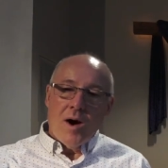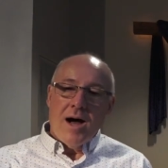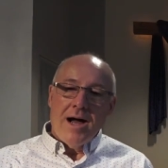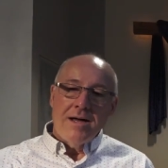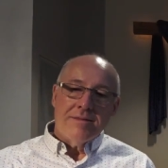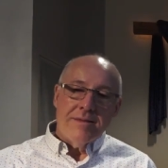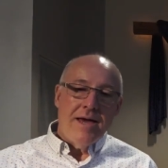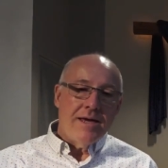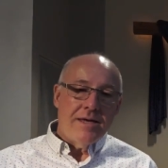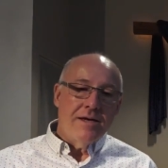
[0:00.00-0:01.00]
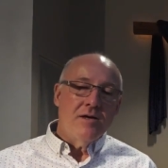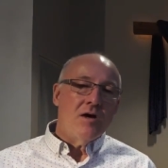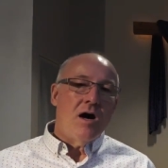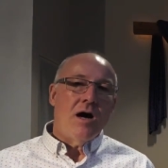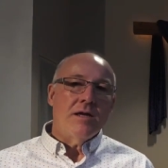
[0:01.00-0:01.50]
why thanking
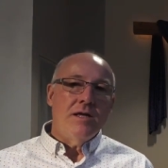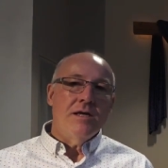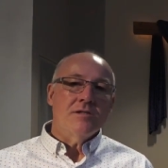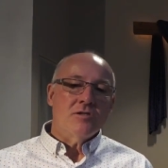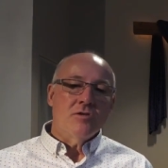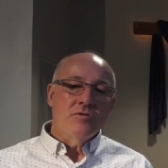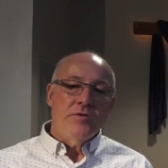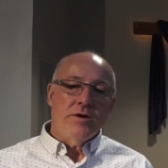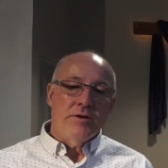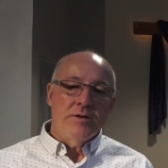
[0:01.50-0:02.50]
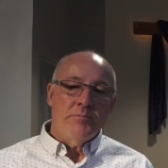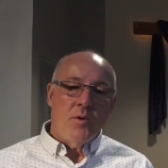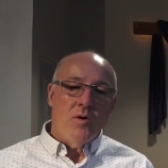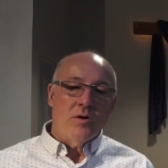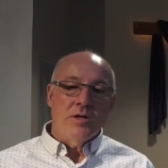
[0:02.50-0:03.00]
God is so very
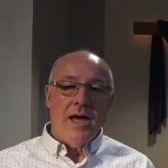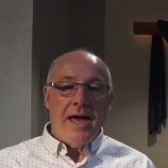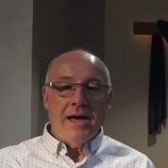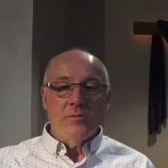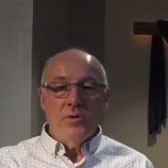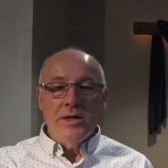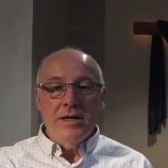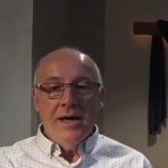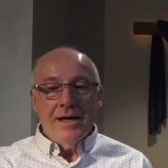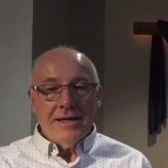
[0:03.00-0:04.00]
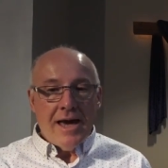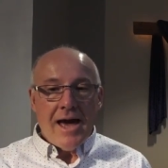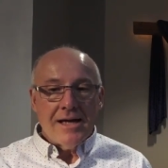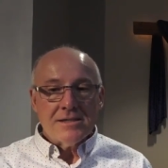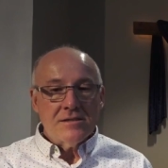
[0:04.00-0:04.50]
important, and we
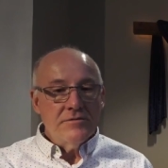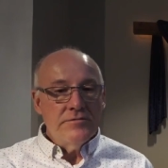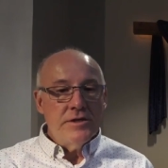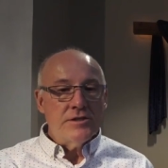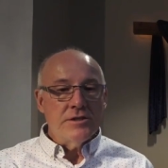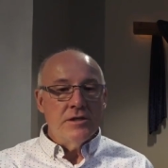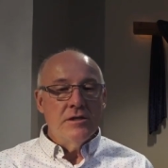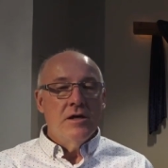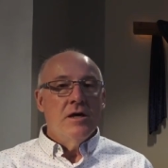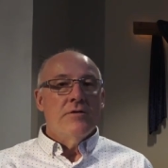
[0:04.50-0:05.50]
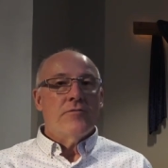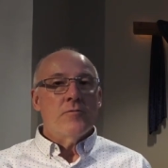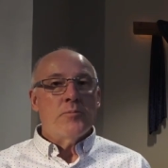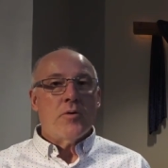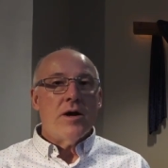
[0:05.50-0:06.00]
cast the vision
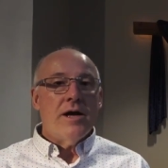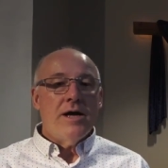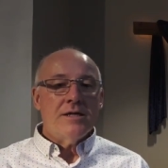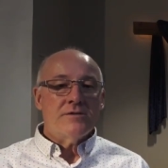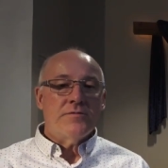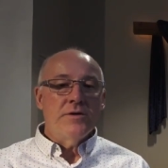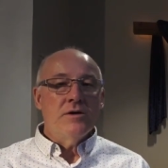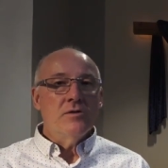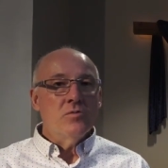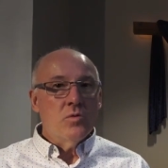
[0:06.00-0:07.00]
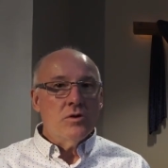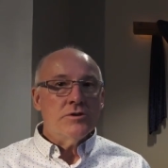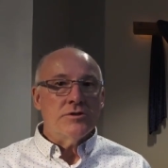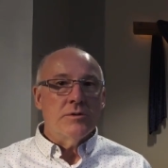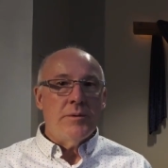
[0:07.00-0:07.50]
for praise filled
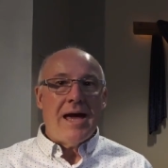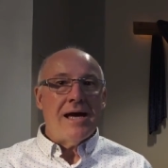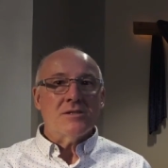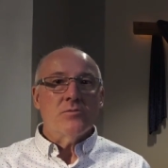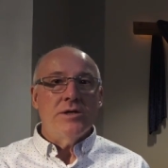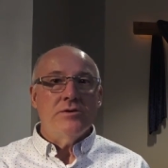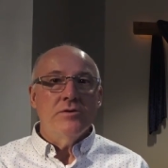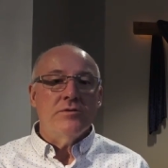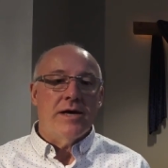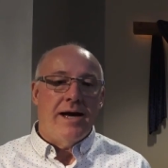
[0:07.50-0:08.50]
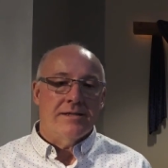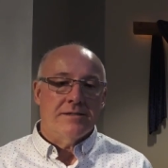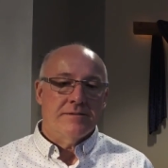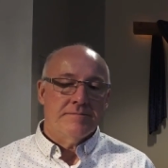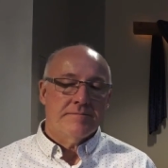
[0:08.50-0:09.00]
worship as we do that.